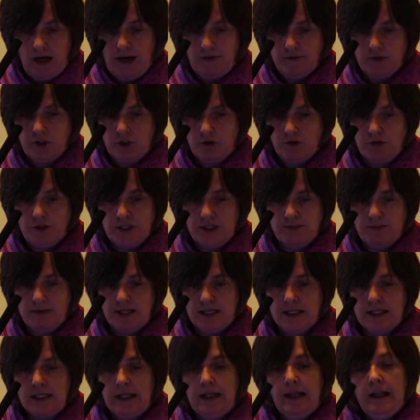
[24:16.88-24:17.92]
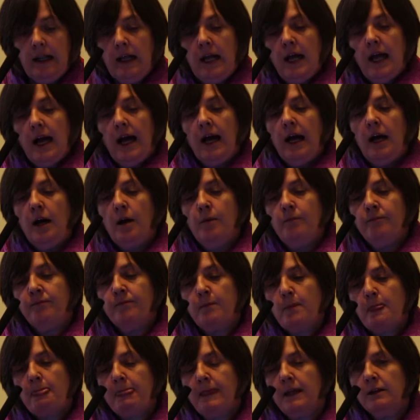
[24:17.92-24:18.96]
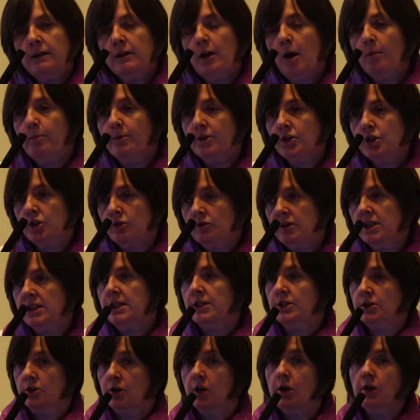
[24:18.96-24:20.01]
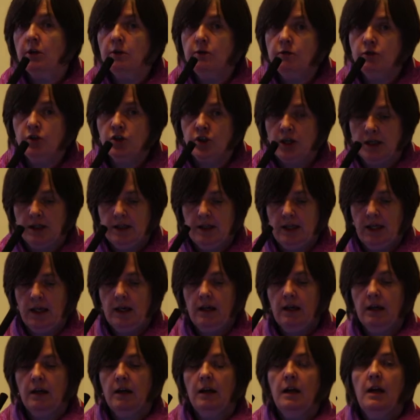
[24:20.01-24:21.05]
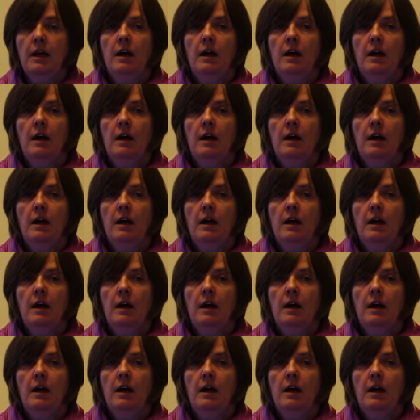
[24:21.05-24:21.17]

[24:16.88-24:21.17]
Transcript: after Christmas. The opportunities are huge, I think.